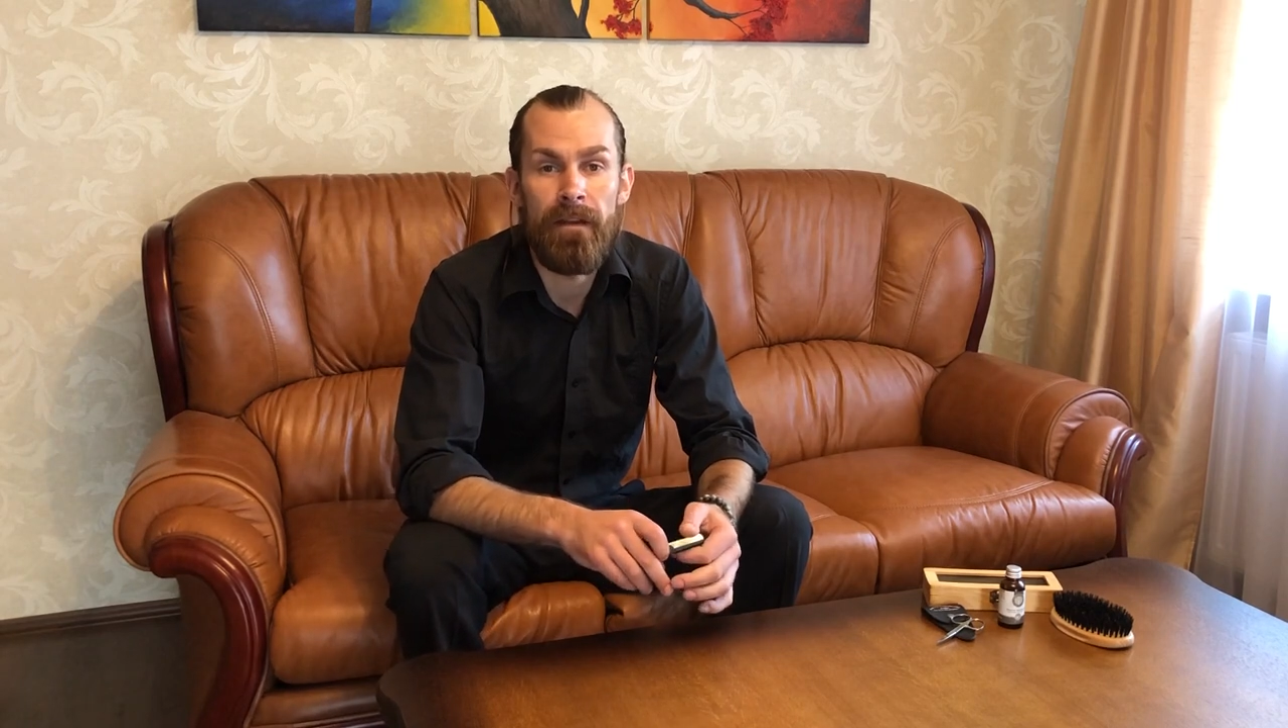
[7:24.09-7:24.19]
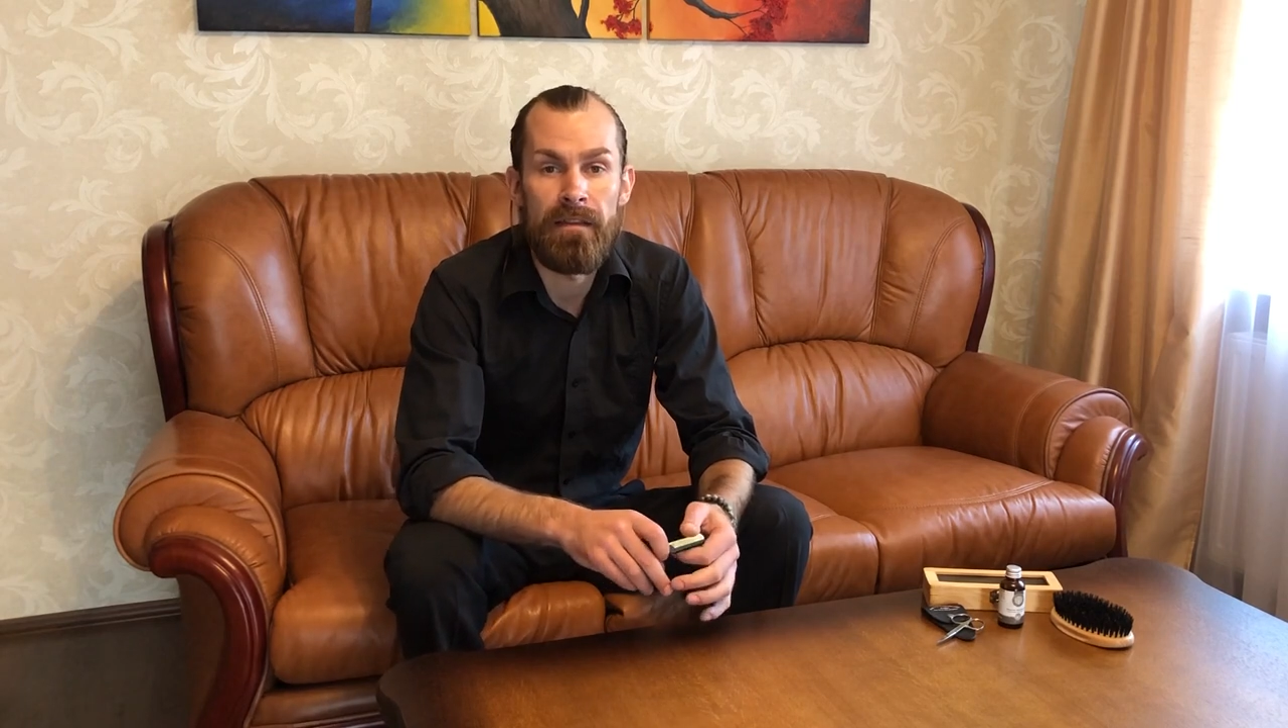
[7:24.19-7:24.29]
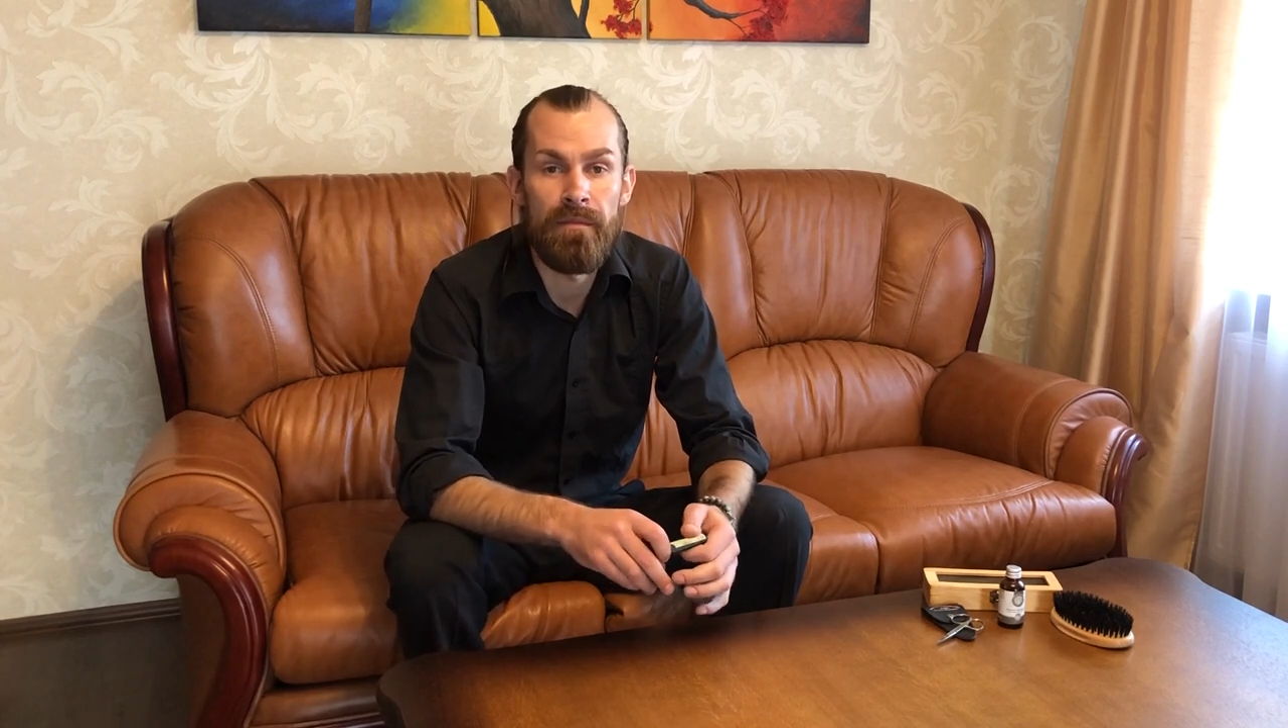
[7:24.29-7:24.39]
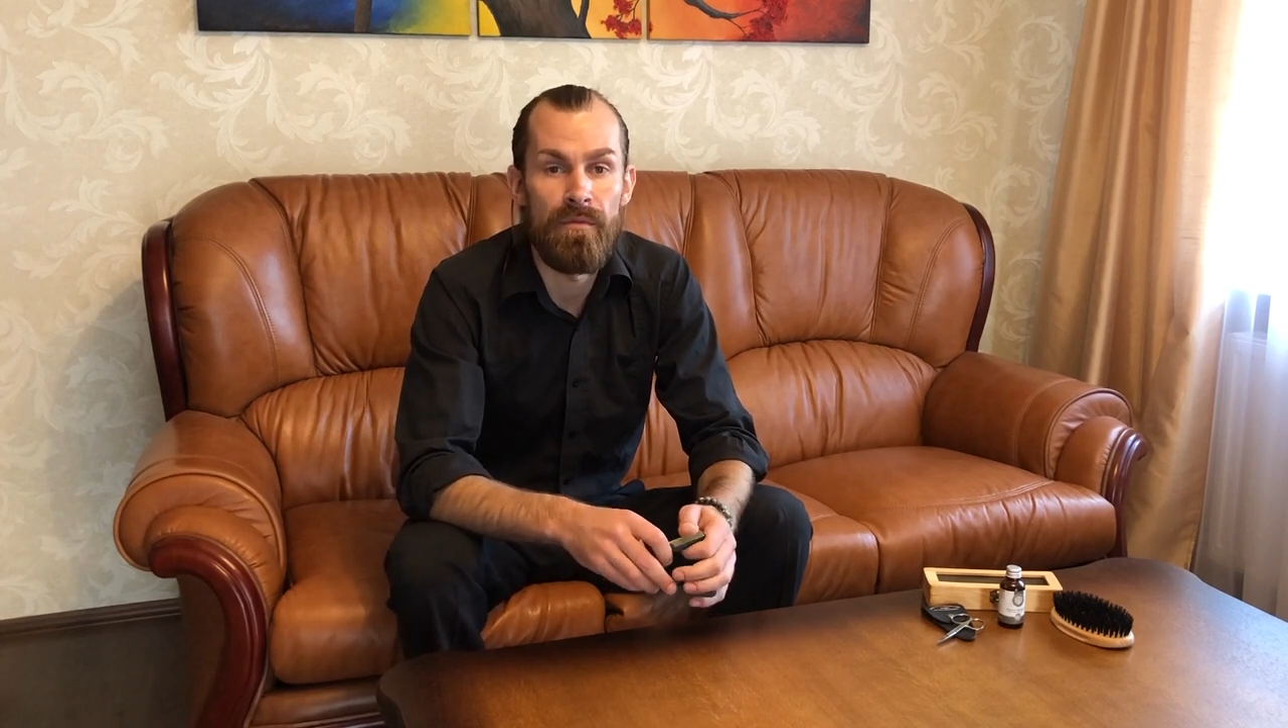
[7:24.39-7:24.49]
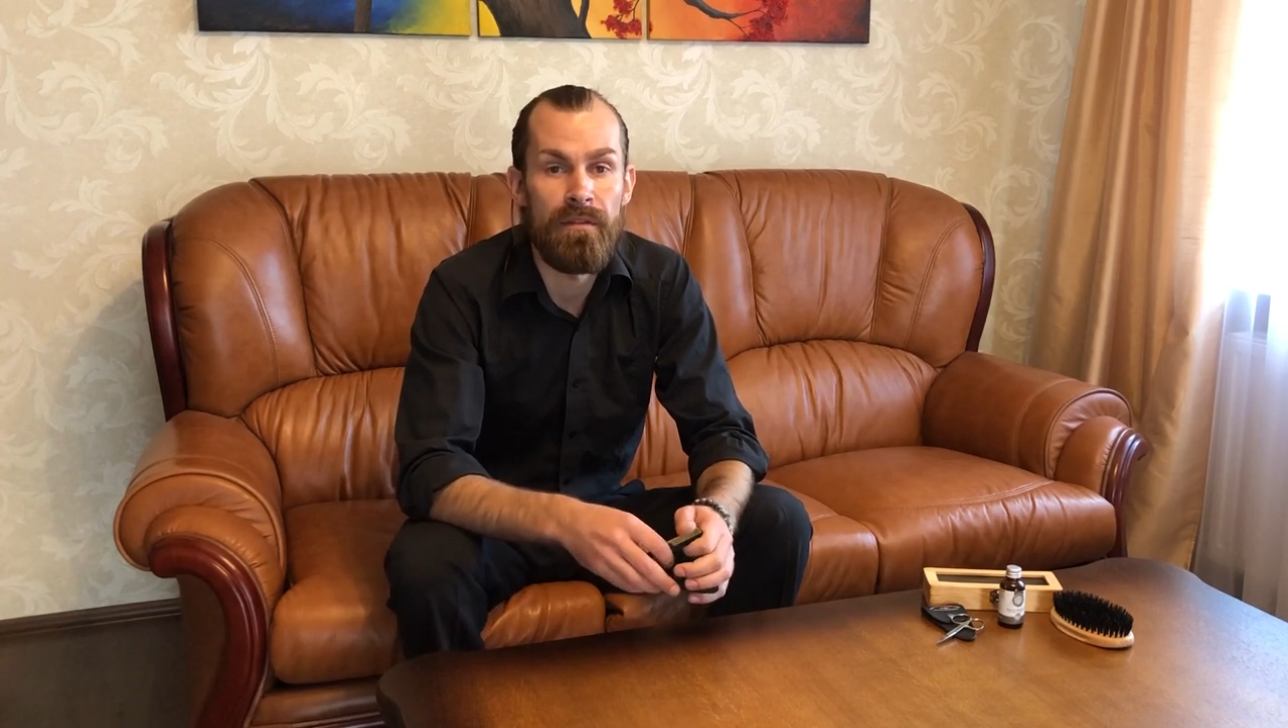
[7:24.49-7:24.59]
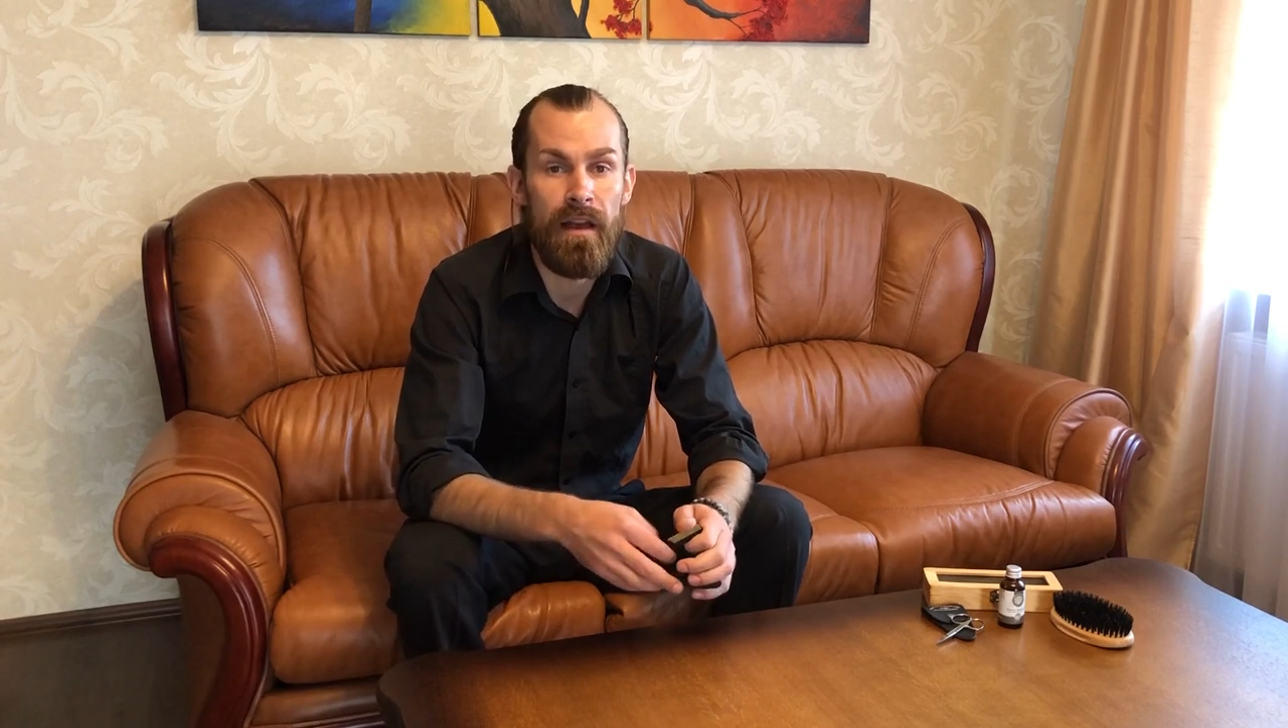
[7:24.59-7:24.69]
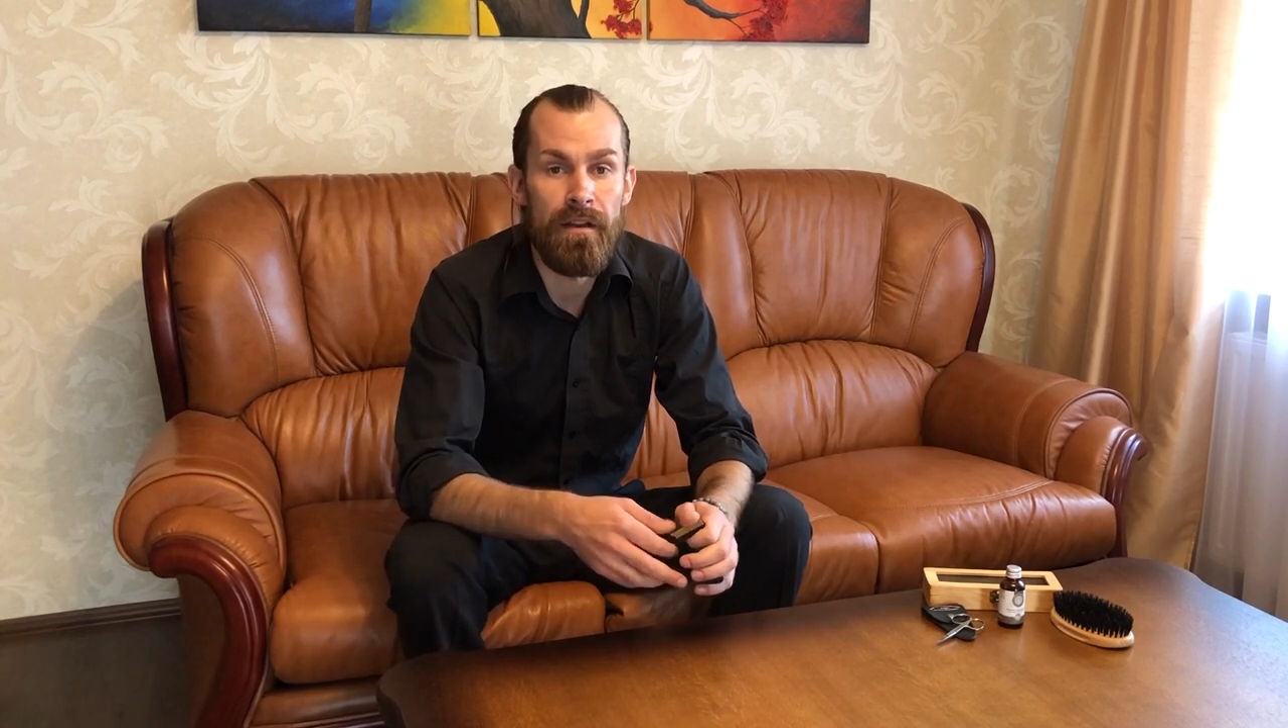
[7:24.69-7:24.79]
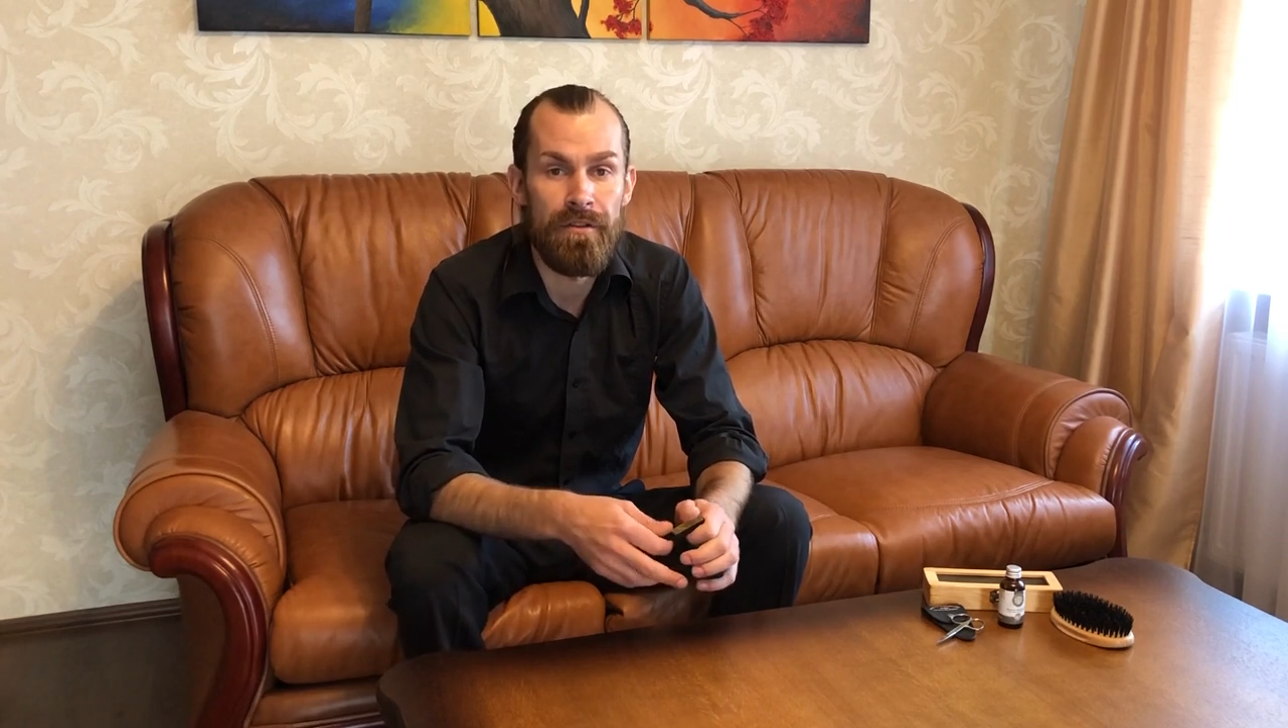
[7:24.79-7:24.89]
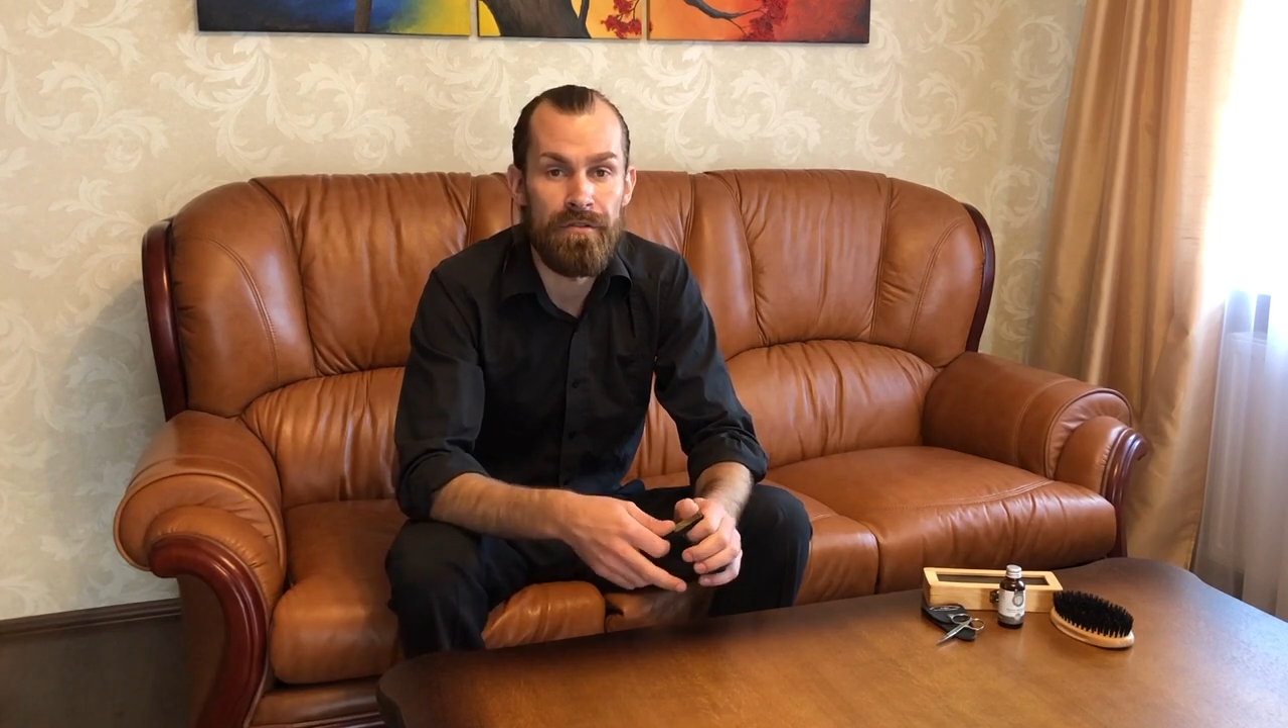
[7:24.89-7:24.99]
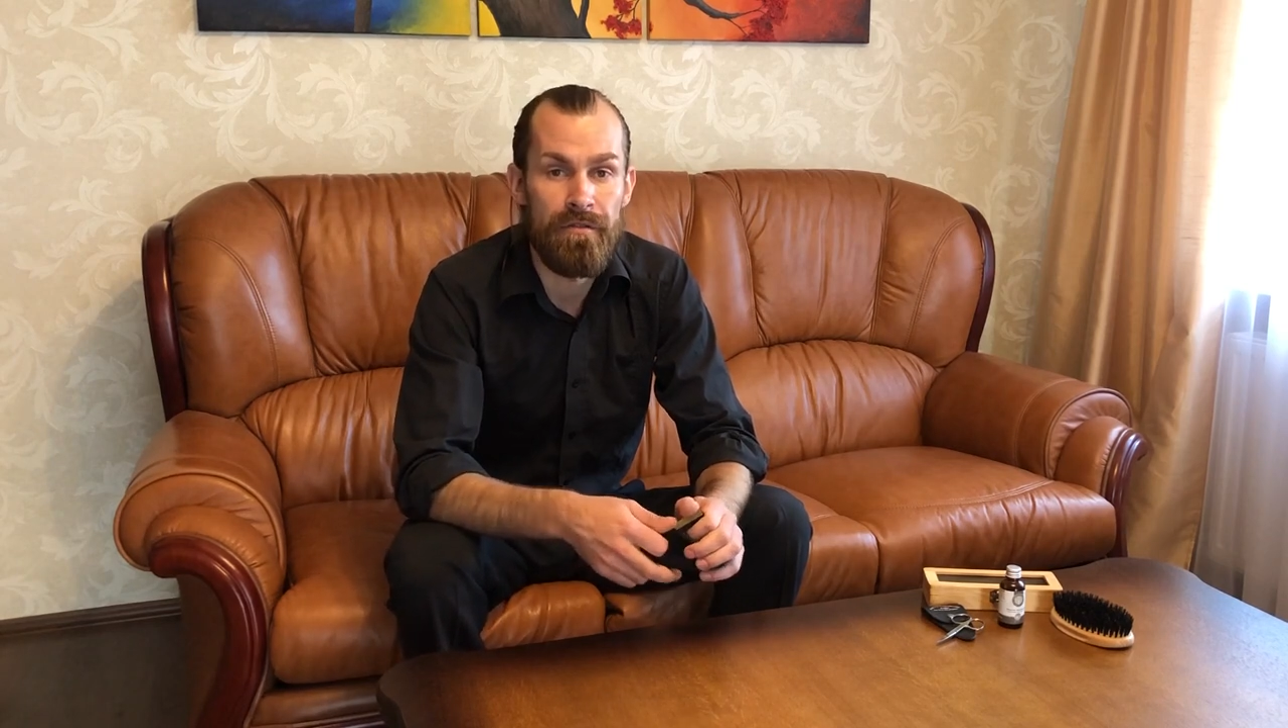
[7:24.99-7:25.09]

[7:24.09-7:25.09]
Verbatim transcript: face mustache